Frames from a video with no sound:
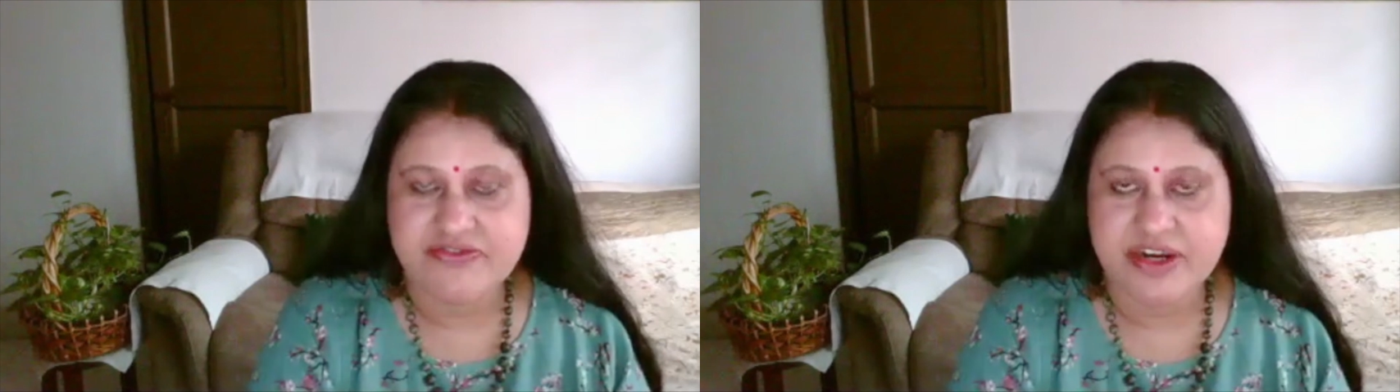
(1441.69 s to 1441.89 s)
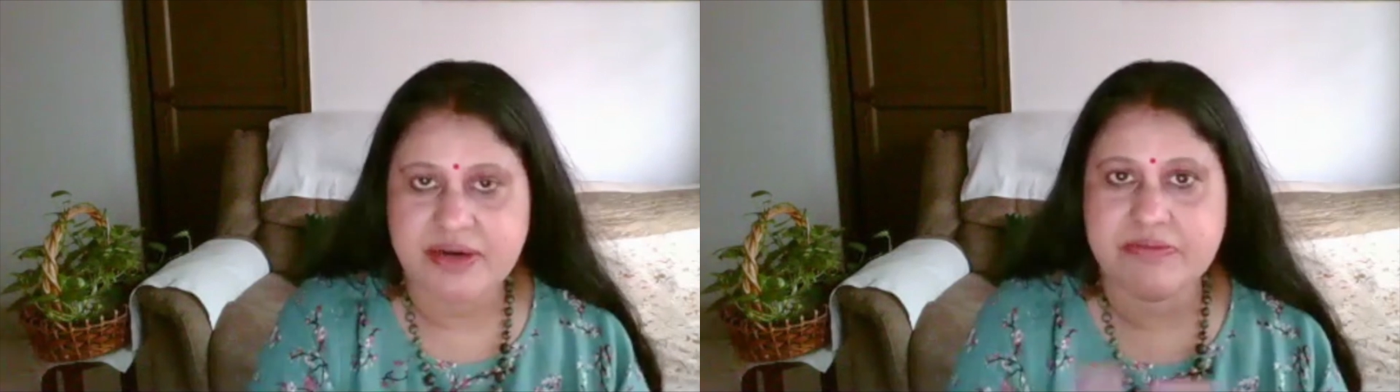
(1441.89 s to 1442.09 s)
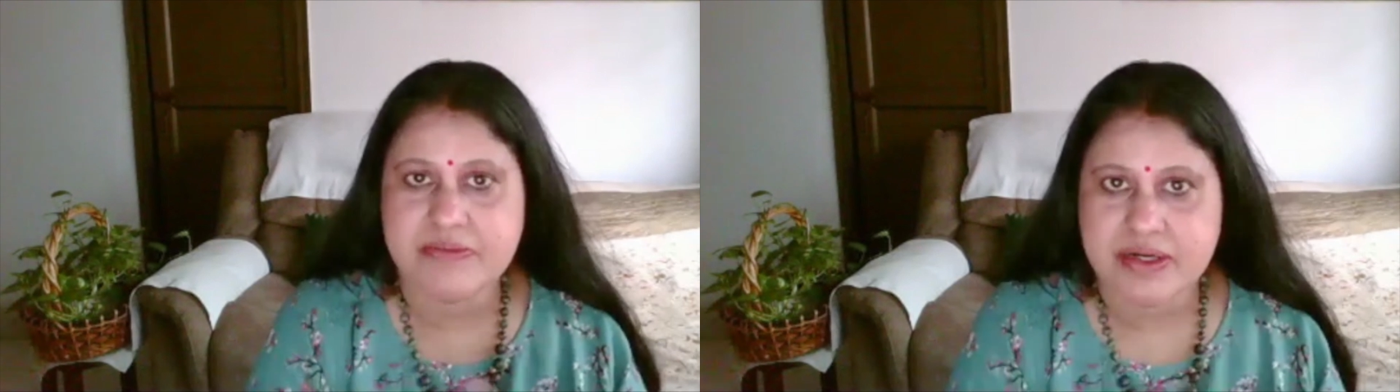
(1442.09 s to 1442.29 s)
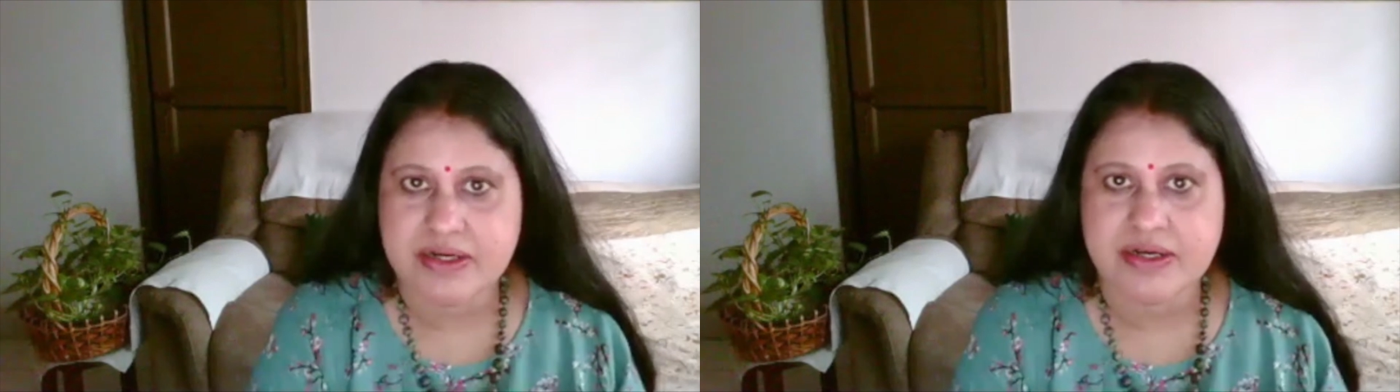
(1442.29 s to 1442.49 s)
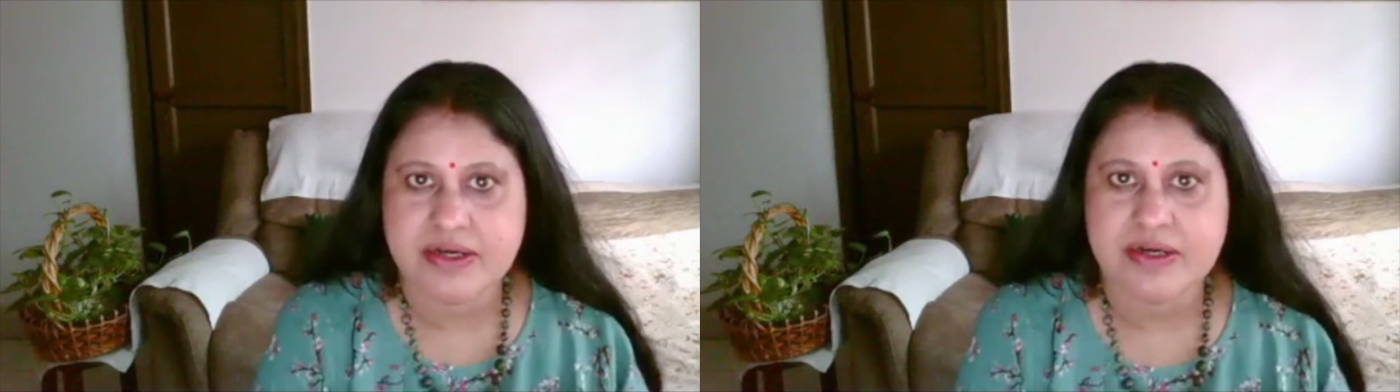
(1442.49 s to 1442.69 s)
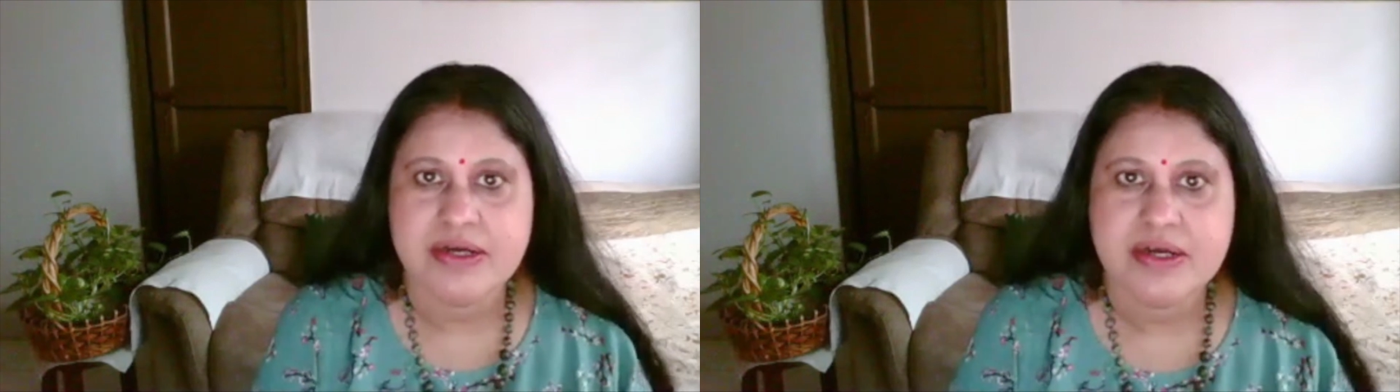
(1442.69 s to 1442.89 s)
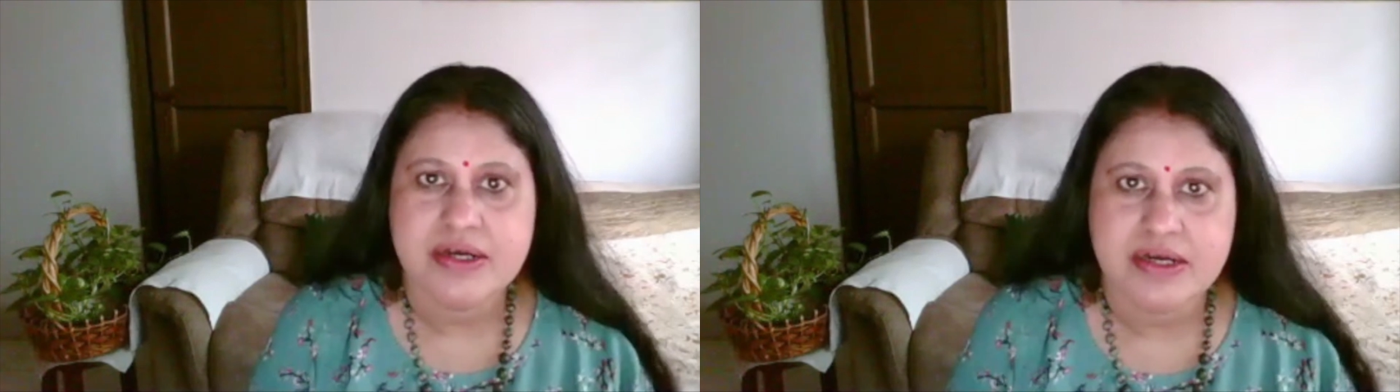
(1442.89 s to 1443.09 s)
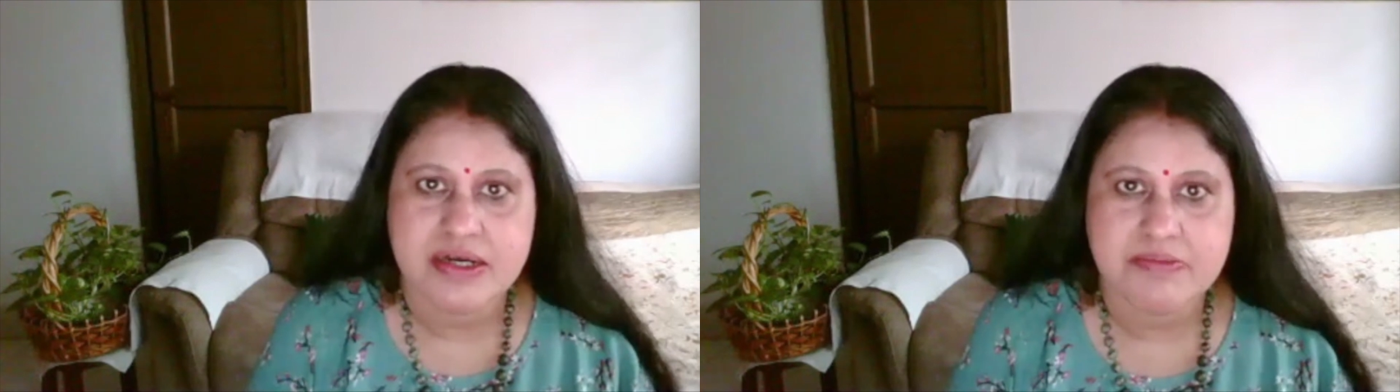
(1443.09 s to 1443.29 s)
from
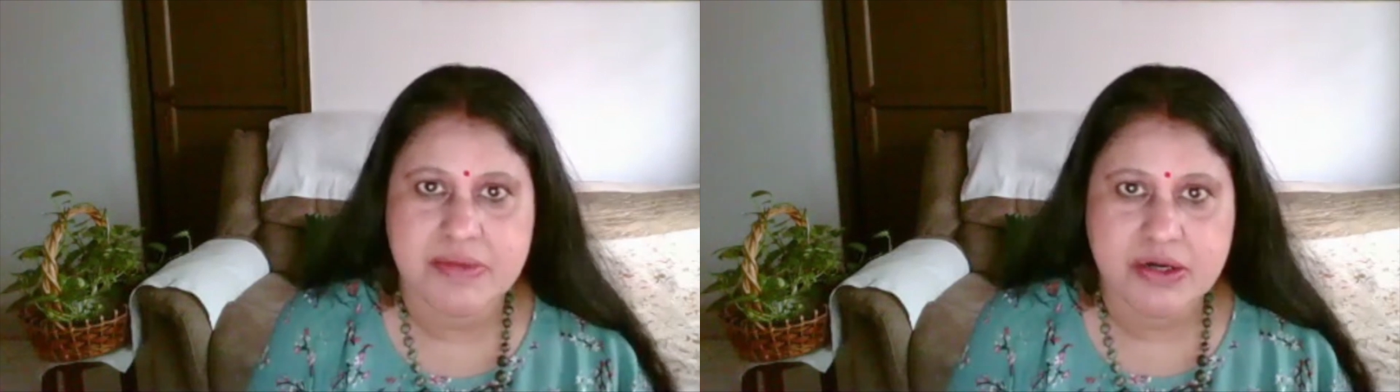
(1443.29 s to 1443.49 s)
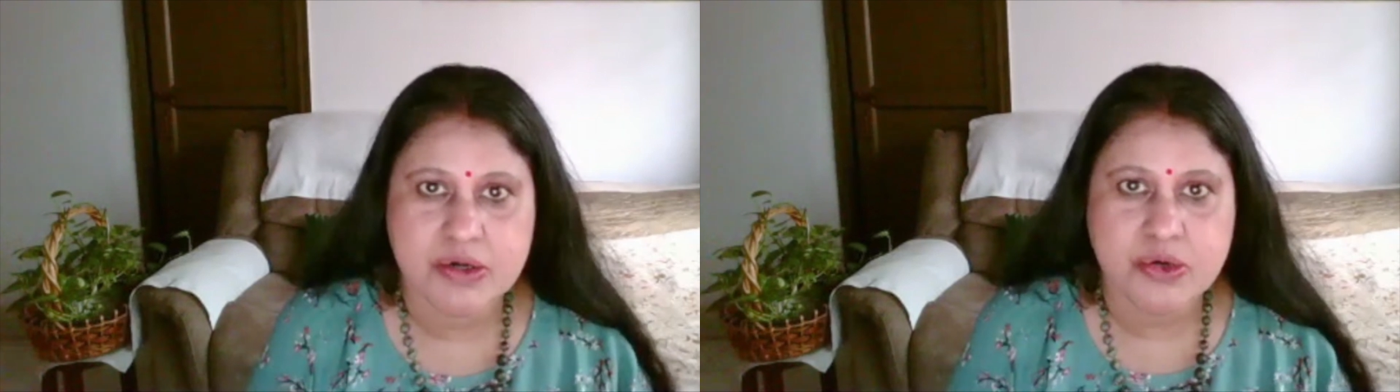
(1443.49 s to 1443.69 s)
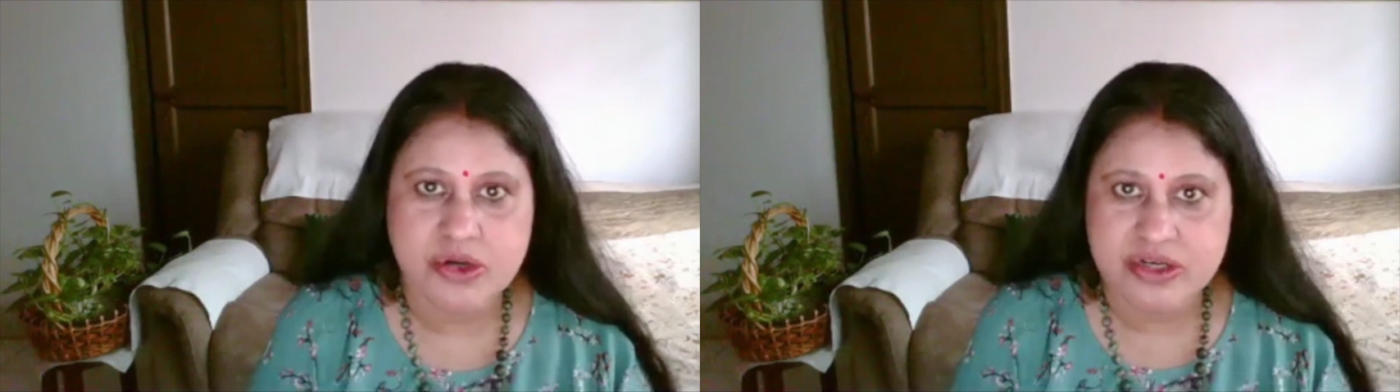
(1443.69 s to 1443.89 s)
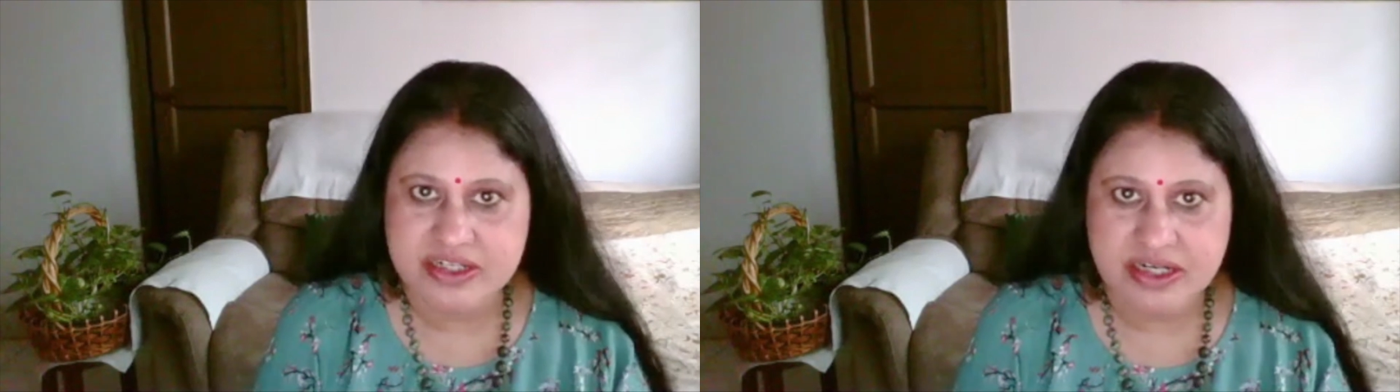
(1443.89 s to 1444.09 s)
Mangalore or